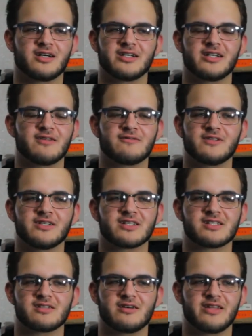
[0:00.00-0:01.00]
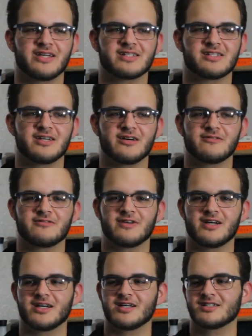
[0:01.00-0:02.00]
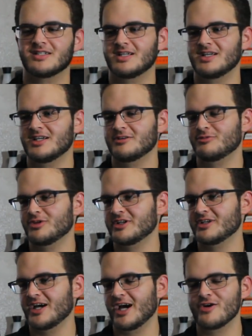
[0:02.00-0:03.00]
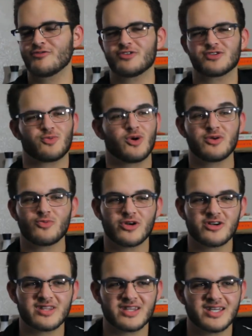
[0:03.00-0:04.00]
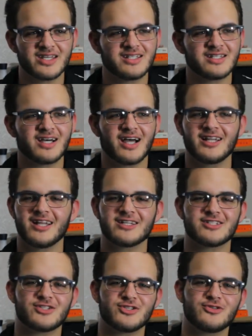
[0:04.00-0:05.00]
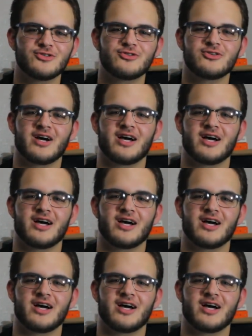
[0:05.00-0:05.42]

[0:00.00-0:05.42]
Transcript: on Netflix, all that stuff. Uh, but I have this one weird thing I like to do.